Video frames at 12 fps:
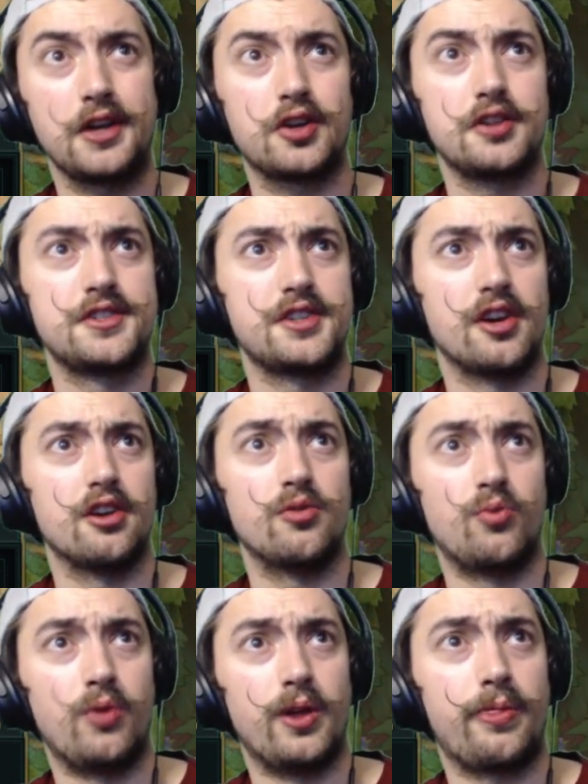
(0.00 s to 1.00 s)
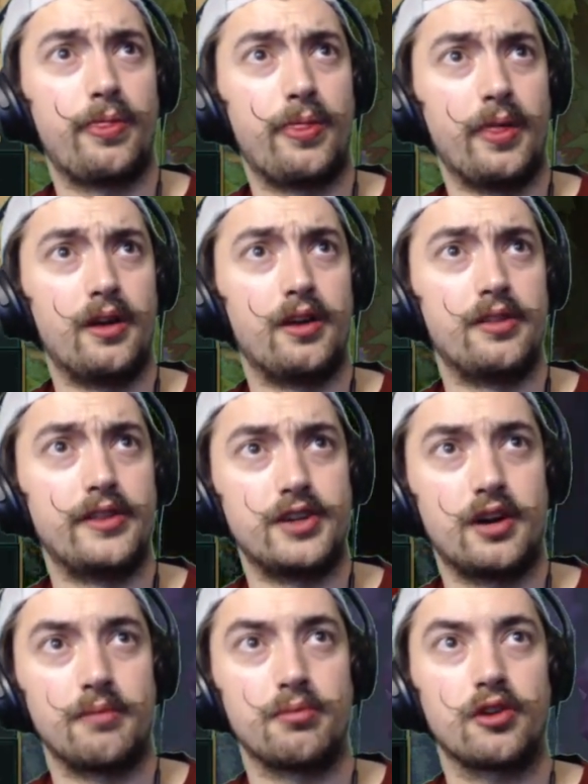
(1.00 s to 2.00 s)
good start with the
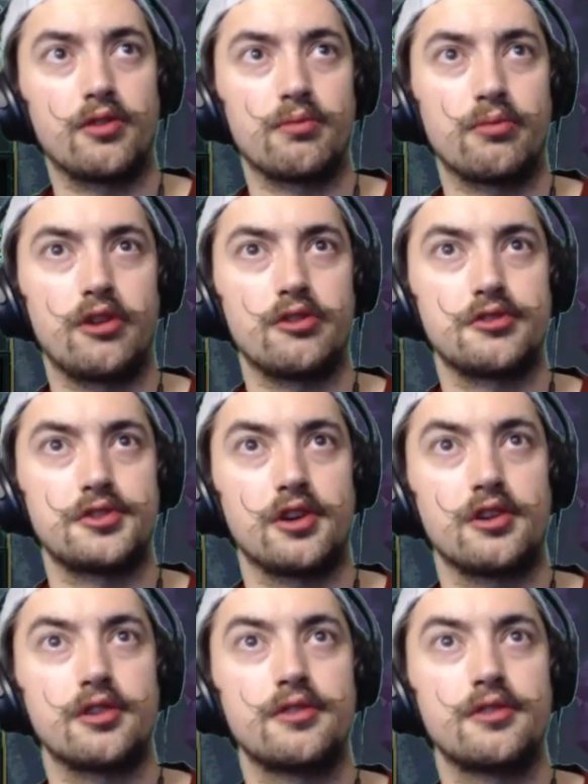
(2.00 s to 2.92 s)
Dawnbringer Brawler start.